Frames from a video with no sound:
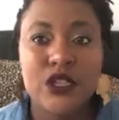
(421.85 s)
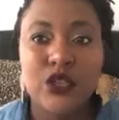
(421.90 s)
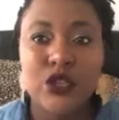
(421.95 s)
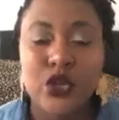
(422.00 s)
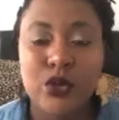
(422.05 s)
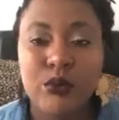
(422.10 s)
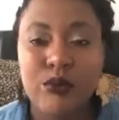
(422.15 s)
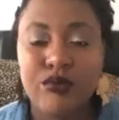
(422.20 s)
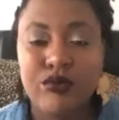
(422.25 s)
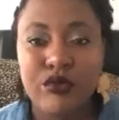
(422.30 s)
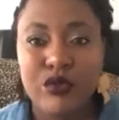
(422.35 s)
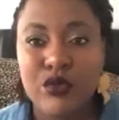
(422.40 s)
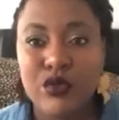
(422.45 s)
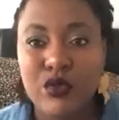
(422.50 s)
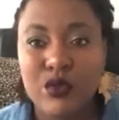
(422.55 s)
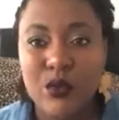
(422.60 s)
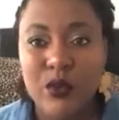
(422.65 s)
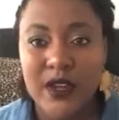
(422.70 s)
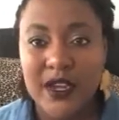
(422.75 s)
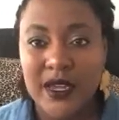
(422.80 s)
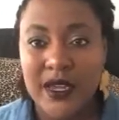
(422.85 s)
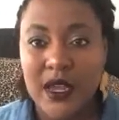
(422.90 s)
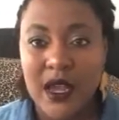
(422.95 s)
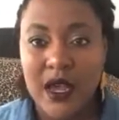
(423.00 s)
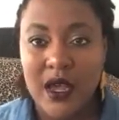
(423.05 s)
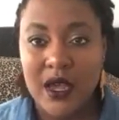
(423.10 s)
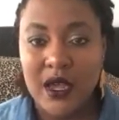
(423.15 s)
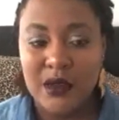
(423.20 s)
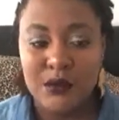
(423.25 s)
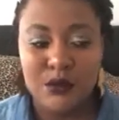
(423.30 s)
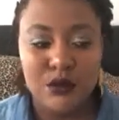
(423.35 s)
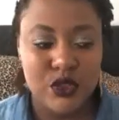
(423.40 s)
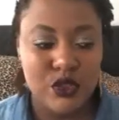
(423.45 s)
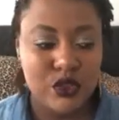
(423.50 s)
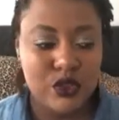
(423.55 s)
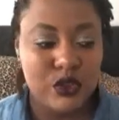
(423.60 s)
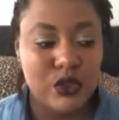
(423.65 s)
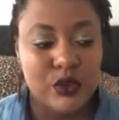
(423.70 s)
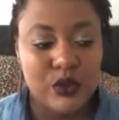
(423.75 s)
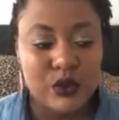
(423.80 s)
a little brutal when it
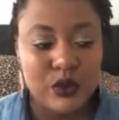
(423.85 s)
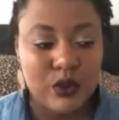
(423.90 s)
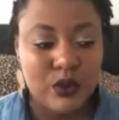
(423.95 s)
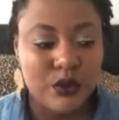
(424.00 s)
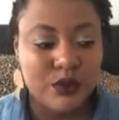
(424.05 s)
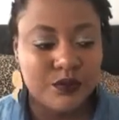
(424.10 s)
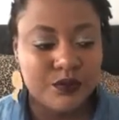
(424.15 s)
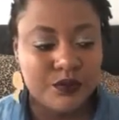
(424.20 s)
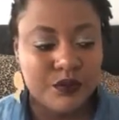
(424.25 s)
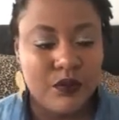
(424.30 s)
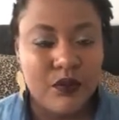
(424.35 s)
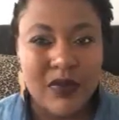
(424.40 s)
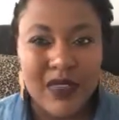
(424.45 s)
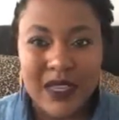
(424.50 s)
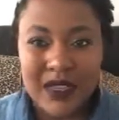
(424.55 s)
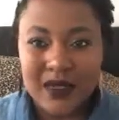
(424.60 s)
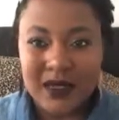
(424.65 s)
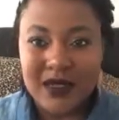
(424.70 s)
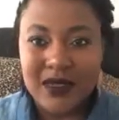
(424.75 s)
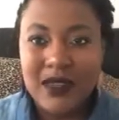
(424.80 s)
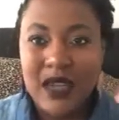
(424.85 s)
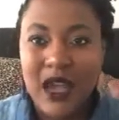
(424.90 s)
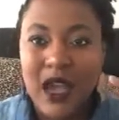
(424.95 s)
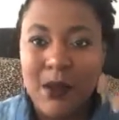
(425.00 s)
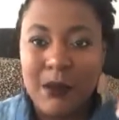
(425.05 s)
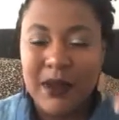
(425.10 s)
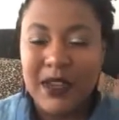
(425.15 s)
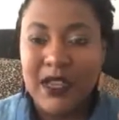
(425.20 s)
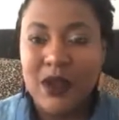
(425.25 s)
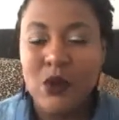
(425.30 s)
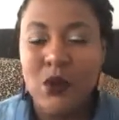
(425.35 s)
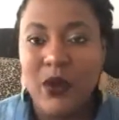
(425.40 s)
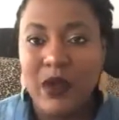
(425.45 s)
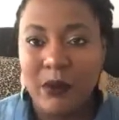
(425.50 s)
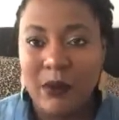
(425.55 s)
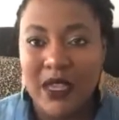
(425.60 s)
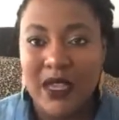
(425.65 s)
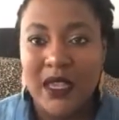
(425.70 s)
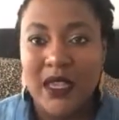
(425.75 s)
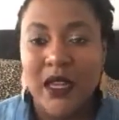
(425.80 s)
comes to dominant
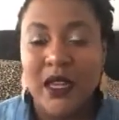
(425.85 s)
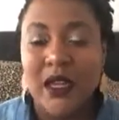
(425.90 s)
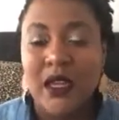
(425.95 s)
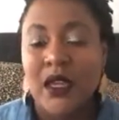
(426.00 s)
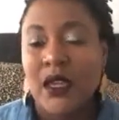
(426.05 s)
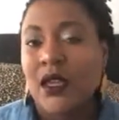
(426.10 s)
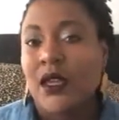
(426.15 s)
women